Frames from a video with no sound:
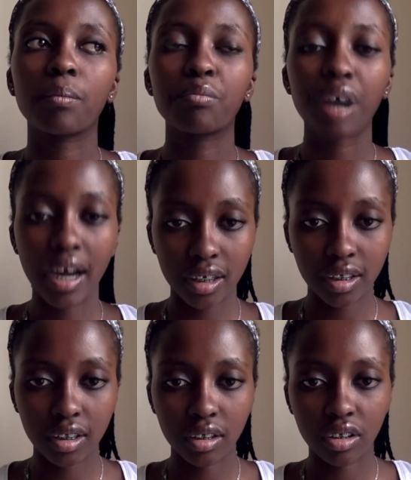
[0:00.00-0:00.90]

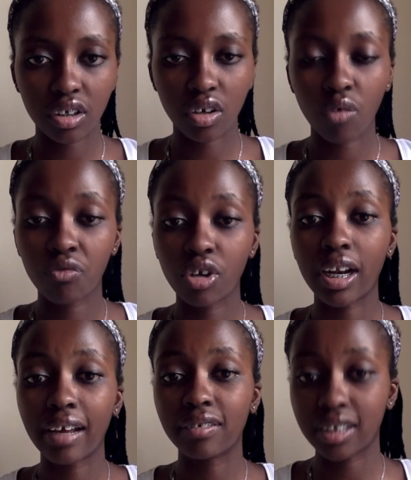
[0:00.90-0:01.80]
part of your
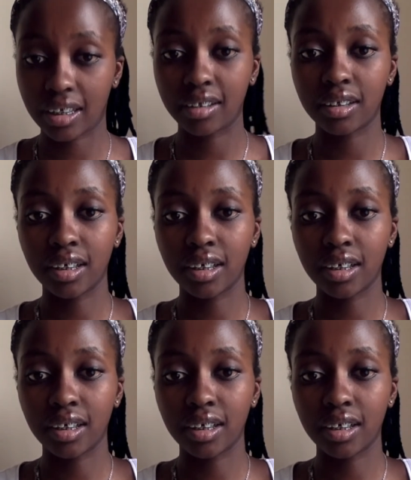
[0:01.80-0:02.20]
lifestyle.